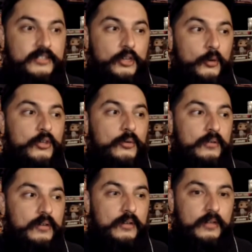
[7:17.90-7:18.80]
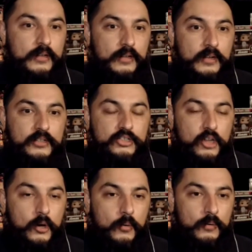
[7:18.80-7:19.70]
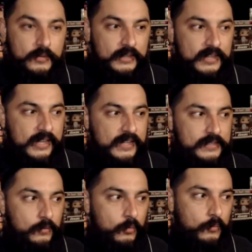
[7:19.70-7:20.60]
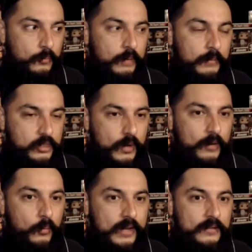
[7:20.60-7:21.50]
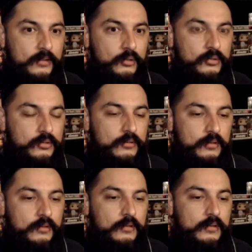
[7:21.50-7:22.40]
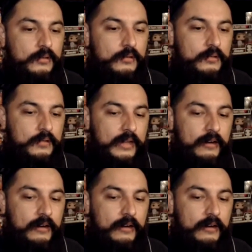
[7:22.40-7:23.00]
It is a slow burn. So the thing is, pretty much right away, they